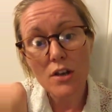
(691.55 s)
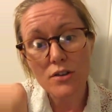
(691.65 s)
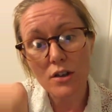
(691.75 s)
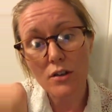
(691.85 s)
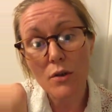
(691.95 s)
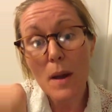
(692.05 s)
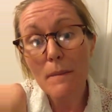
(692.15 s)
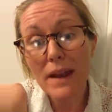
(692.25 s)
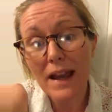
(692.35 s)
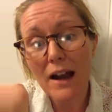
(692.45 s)
So
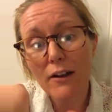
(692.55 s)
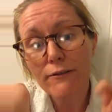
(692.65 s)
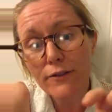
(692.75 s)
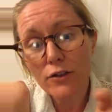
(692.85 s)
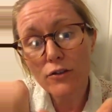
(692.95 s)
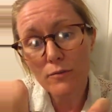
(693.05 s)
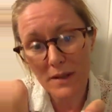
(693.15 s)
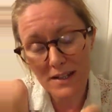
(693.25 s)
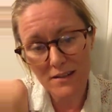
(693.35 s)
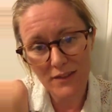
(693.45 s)
pick out a few
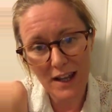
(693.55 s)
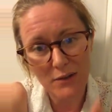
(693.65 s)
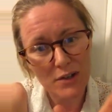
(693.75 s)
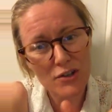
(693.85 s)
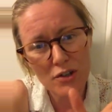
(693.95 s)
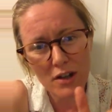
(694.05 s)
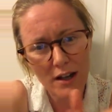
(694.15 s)
bits of language,